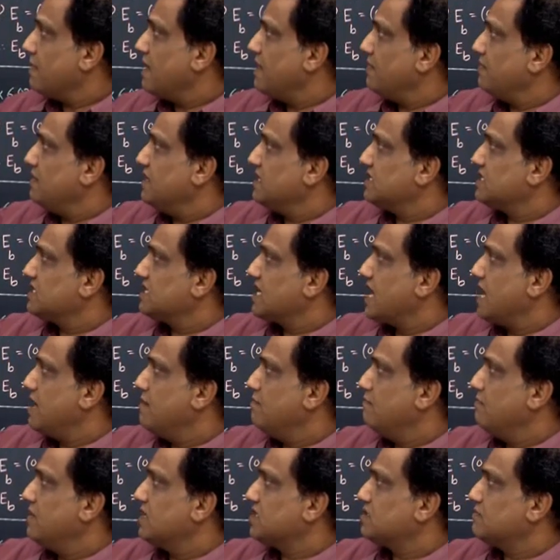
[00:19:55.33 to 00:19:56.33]
then this
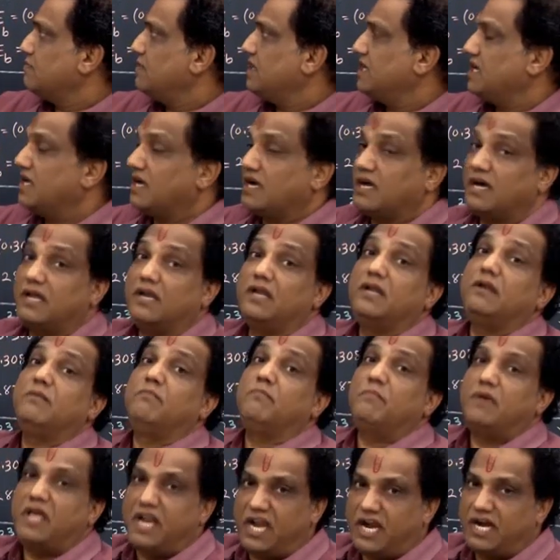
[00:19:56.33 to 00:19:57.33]
time must be taken
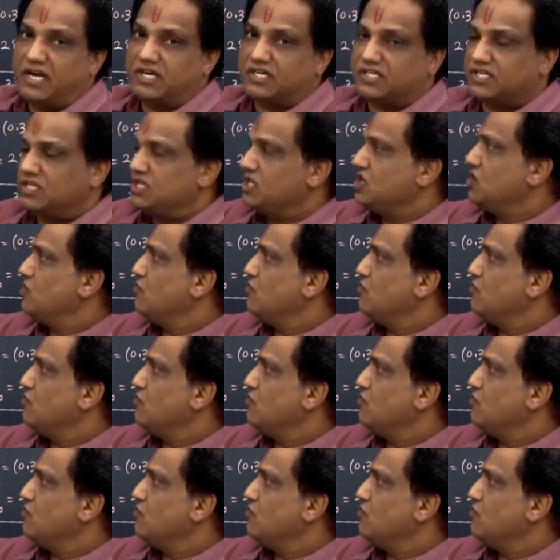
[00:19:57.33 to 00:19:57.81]
in minute.